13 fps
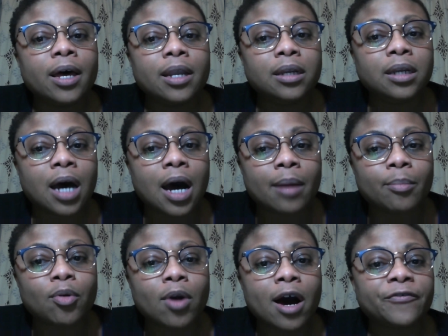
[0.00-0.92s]

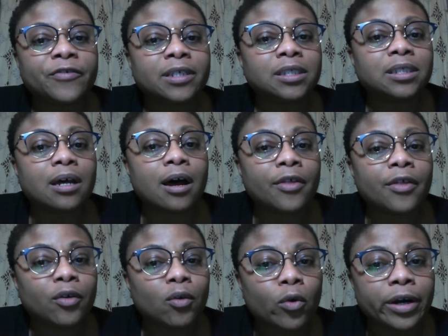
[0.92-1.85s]
nonprofits,
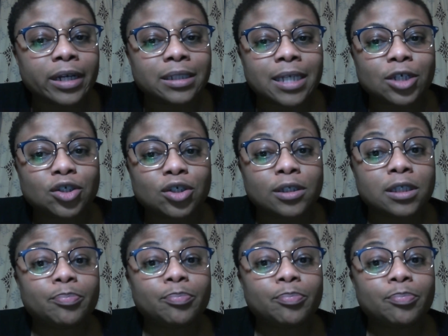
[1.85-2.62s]
other organizations,